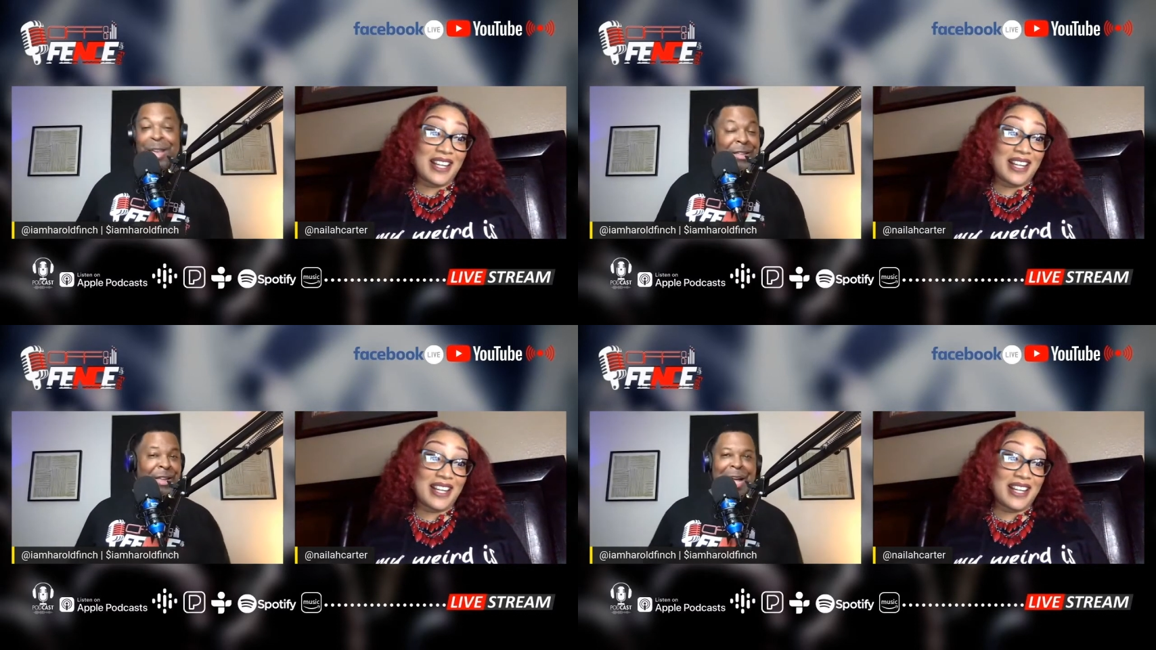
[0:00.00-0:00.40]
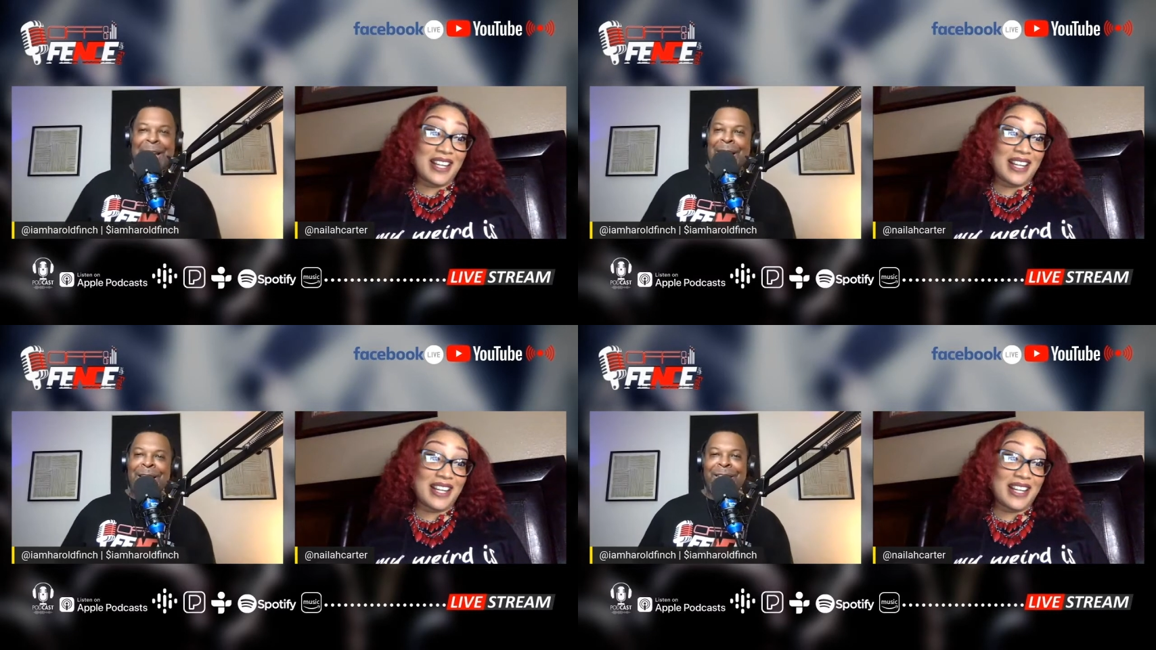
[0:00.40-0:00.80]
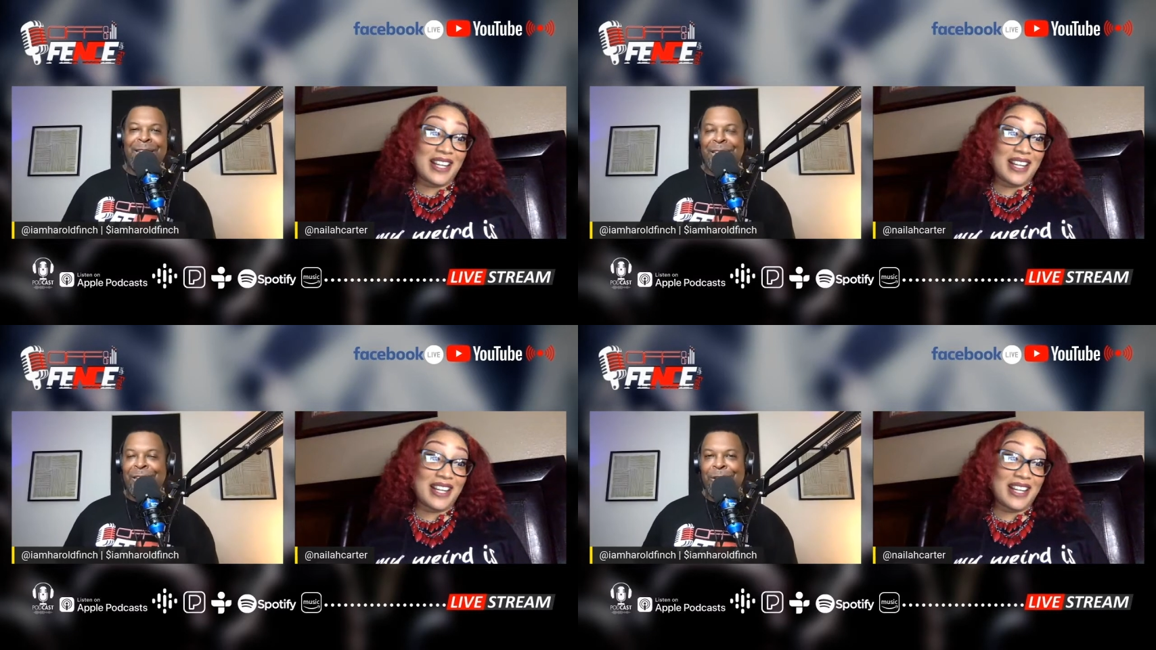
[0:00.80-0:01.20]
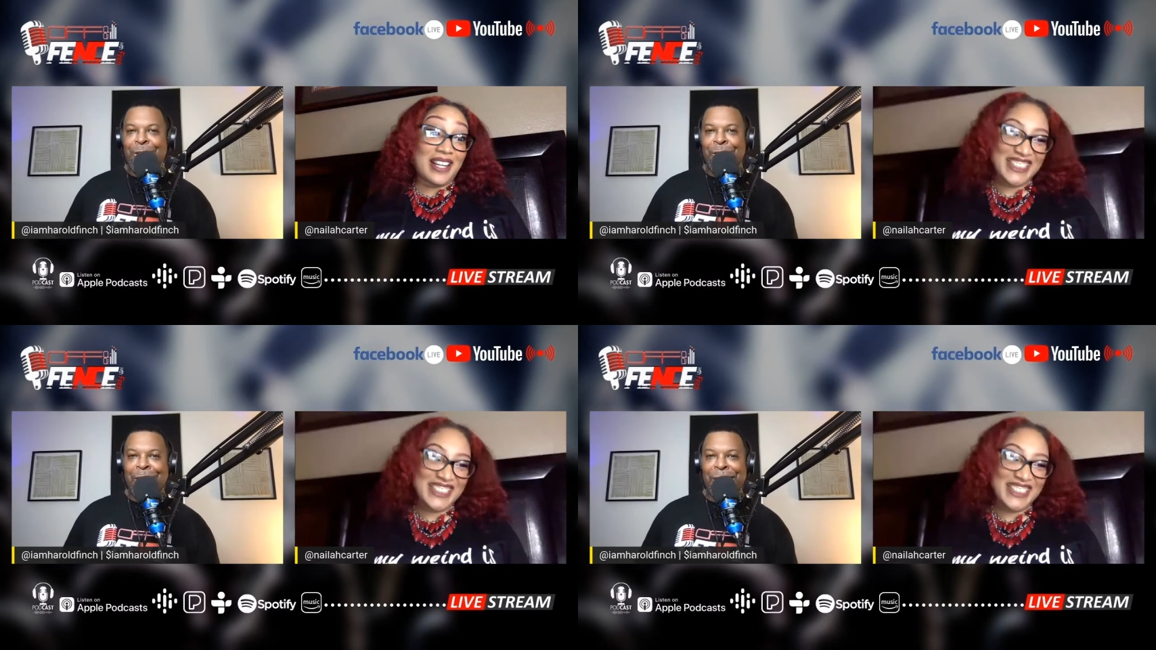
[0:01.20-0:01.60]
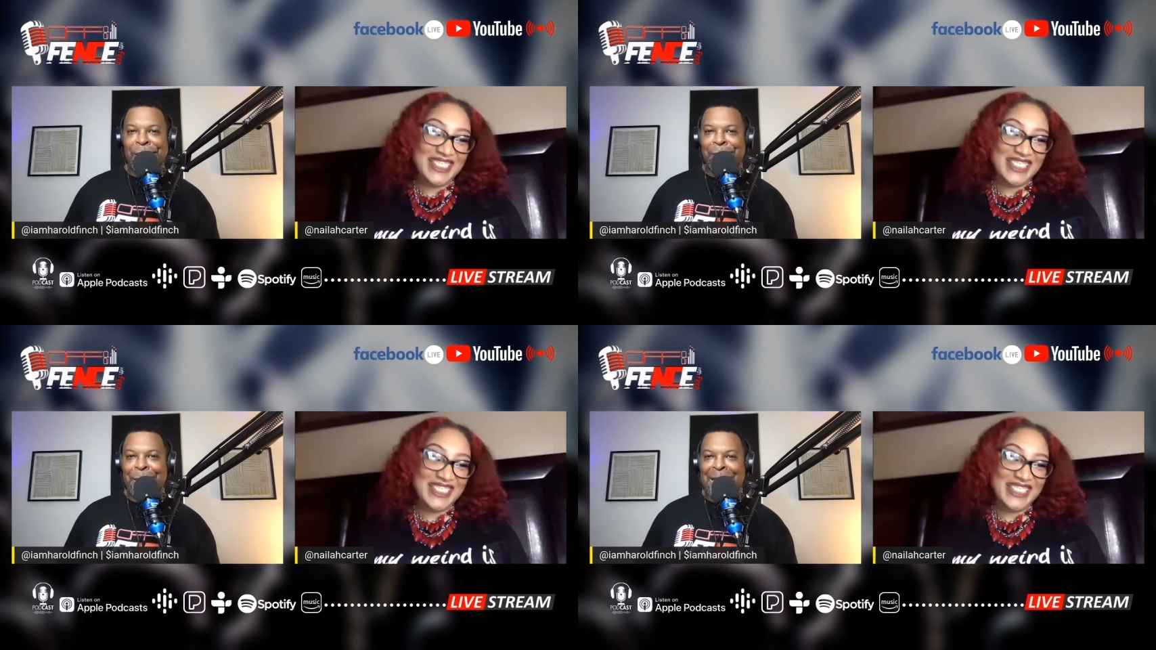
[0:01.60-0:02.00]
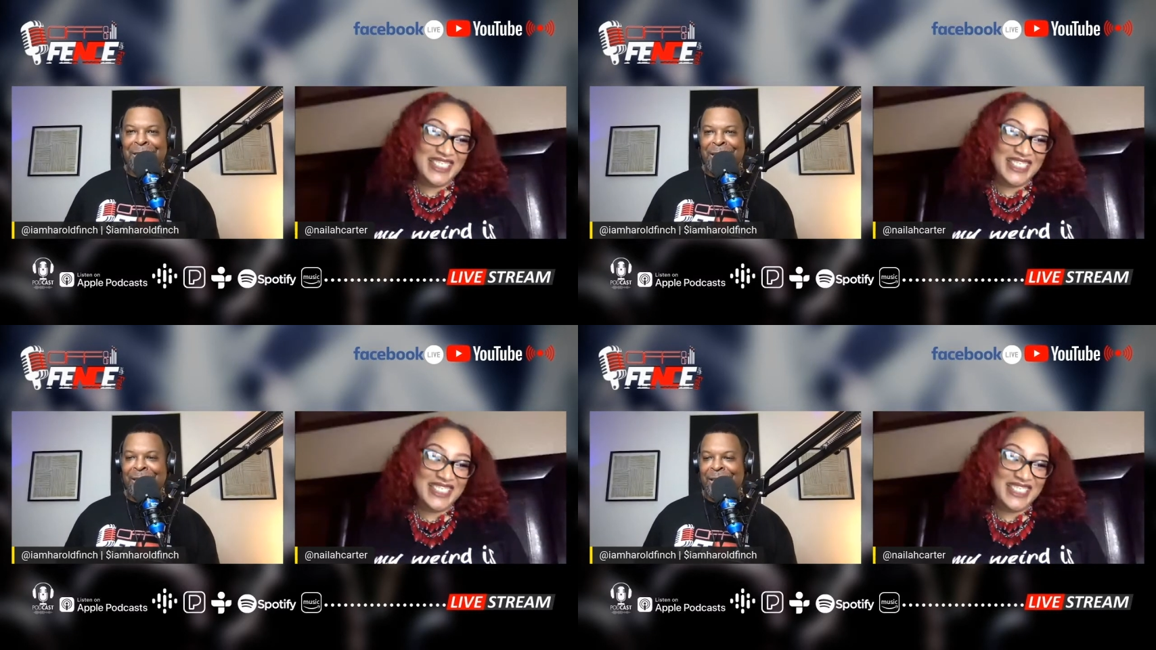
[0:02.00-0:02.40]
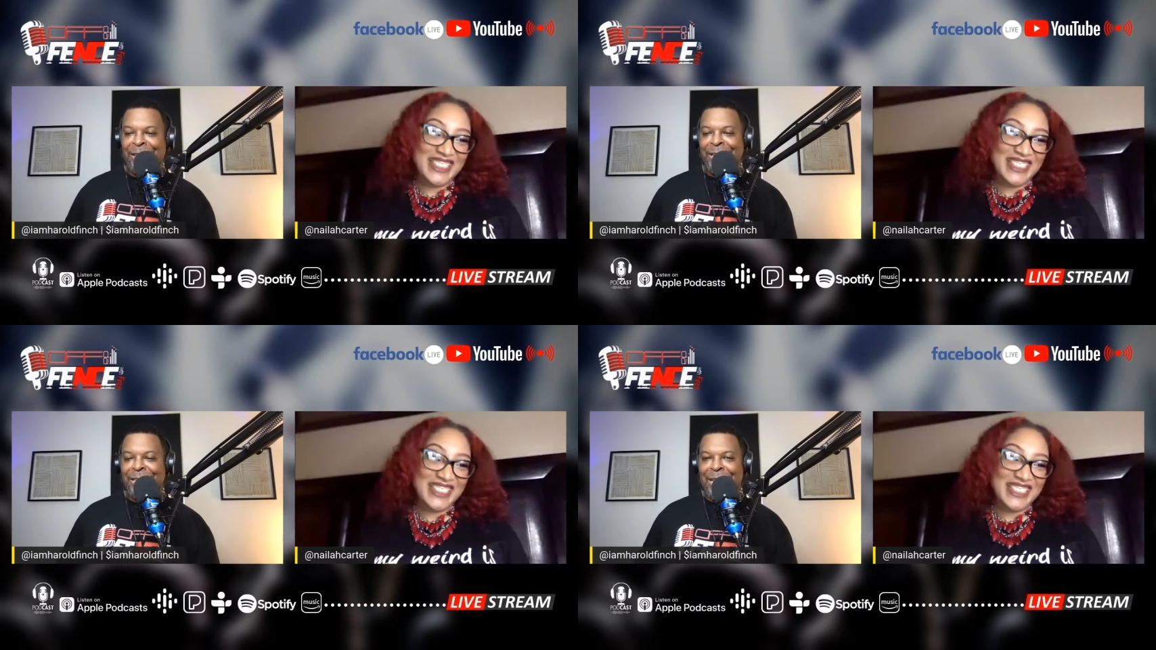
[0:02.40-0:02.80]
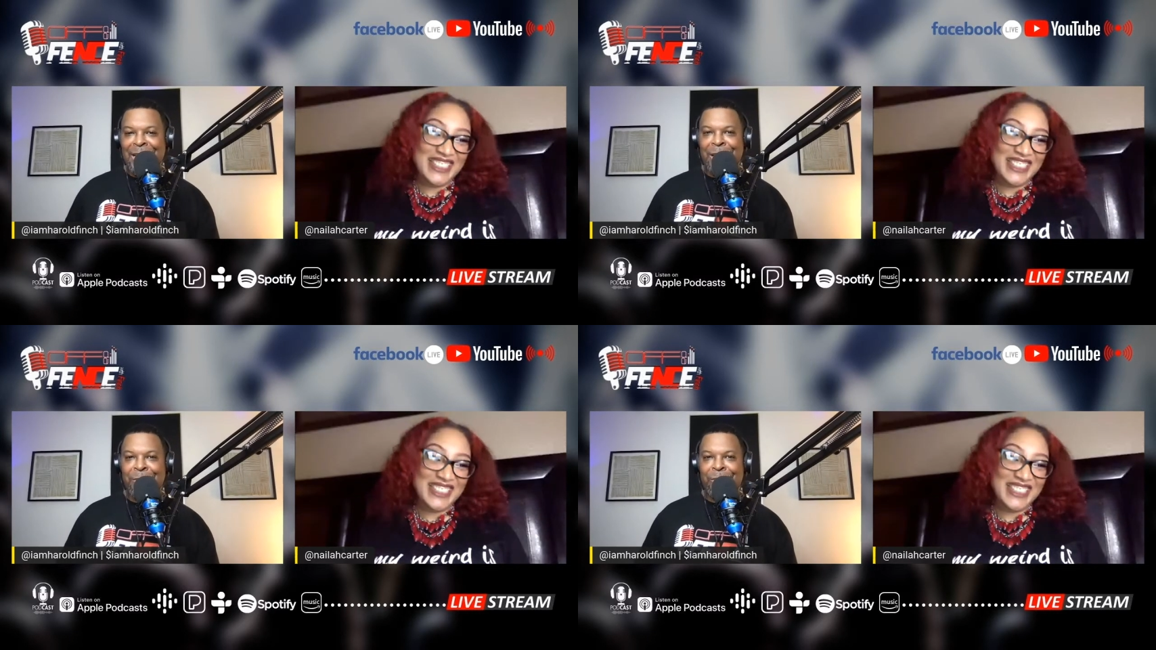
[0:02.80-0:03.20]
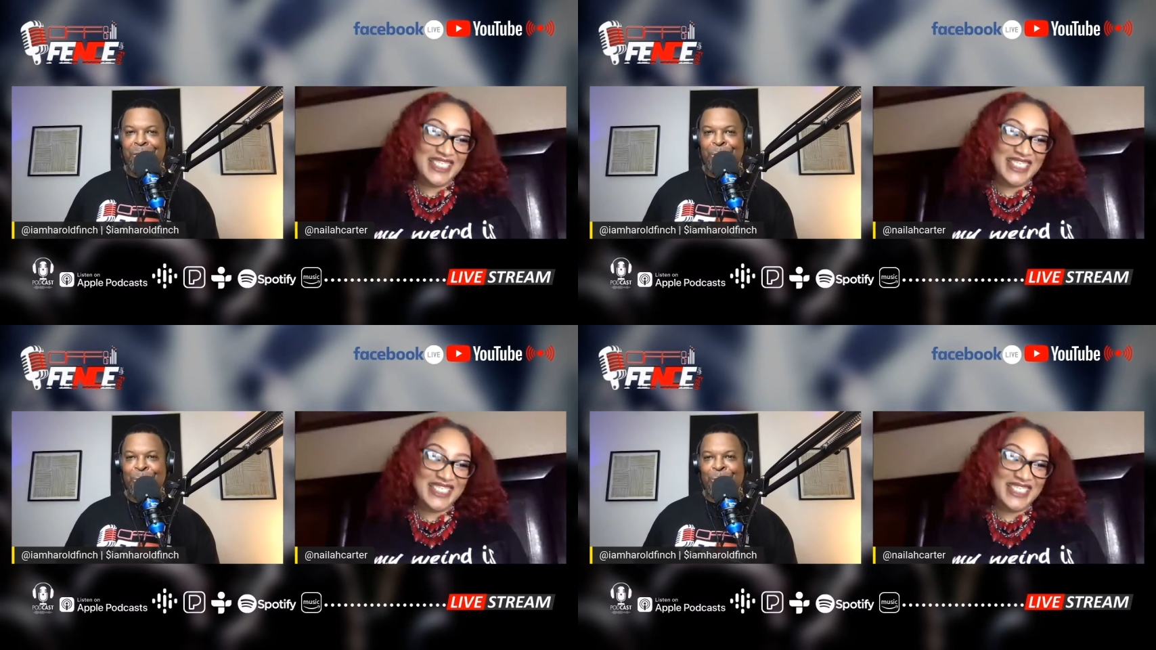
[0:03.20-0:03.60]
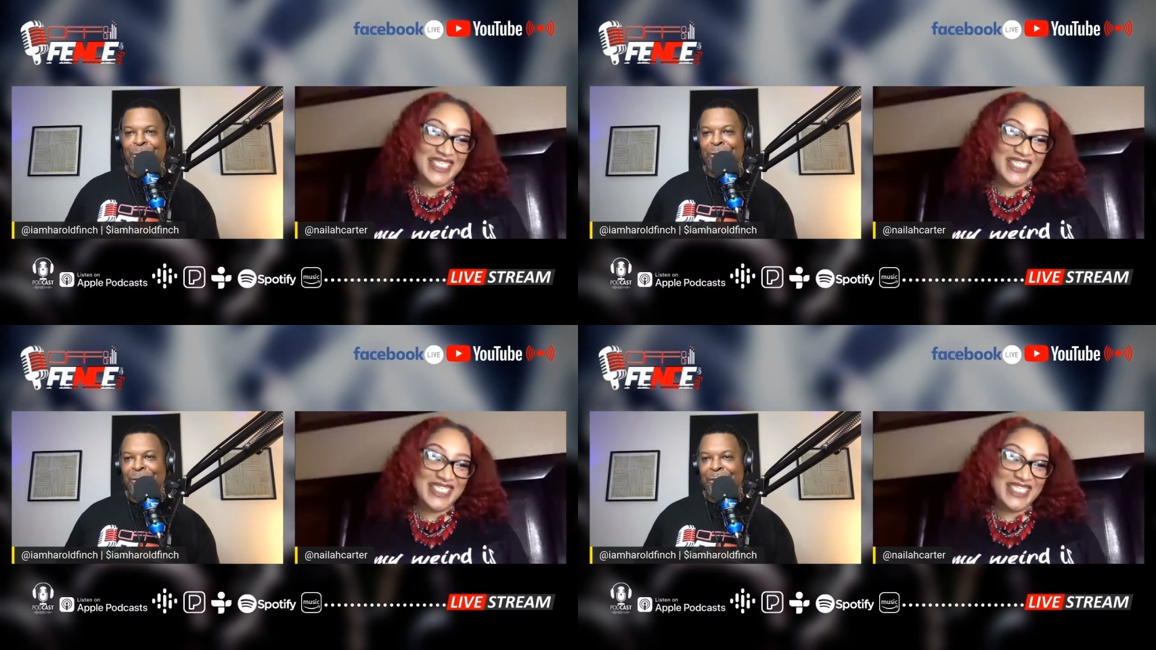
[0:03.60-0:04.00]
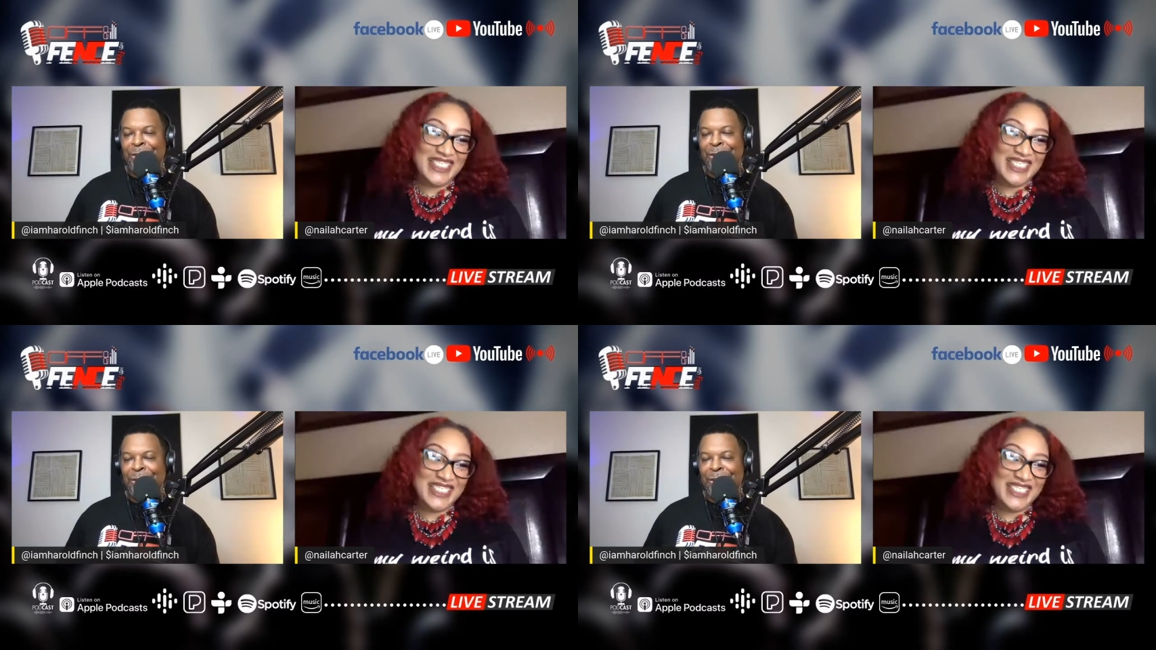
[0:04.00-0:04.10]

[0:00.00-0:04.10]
Speaker 1: yeah, yeah, I, I, get it. You know, um, I think anytime you're